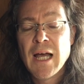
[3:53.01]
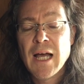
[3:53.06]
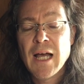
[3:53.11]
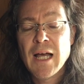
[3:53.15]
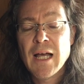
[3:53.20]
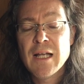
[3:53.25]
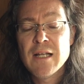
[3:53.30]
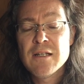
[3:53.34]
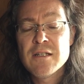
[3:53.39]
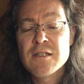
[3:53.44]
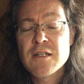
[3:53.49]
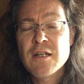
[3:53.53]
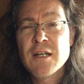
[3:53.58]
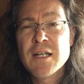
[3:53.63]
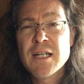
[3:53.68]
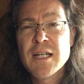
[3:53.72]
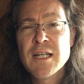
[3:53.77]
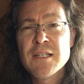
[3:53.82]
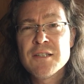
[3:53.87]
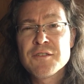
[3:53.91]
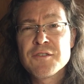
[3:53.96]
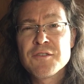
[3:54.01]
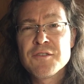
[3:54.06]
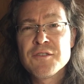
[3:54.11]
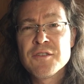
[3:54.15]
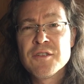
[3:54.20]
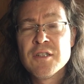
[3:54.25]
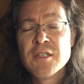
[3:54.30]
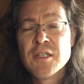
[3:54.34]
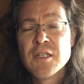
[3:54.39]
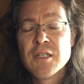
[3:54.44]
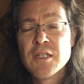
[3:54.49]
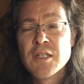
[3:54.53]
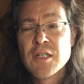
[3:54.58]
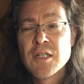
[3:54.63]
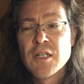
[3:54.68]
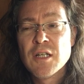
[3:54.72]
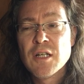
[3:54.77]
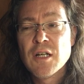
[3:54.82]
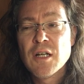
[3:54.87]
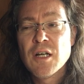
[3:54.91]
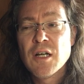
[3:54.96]
and I asked,
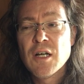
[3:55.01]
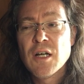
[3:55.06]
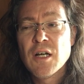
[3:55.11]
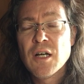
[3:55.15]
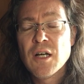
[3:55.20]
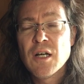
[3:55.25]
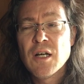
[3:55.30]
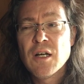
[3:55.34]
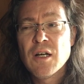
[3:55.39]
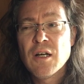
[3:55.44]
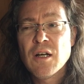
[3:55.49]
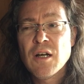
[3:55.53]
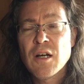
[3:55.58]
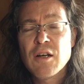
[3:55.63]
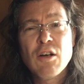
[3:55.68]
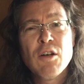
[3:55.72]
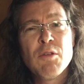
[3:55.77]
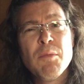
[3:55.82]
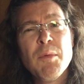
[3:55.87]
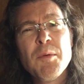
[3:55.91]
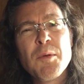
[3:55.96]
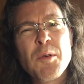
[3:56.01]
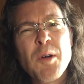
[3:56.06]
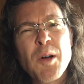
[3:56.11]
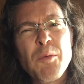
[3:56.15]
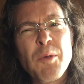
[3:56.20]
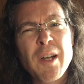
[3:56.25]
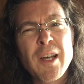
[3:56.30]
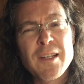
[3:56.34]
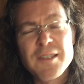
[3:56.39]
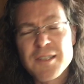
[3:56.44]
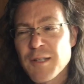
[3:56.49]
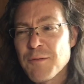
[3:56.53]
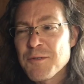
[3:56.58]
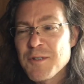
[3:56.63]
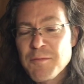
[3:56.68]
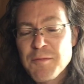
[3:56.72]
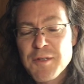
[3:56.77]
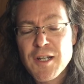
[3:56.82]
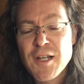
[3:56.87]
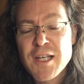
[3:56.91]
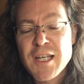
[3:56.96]
I can't remember quite what I asked. It was
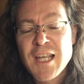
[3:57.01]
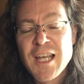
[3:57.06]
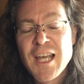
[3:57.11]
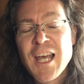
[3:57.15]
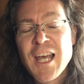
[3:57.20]
something like,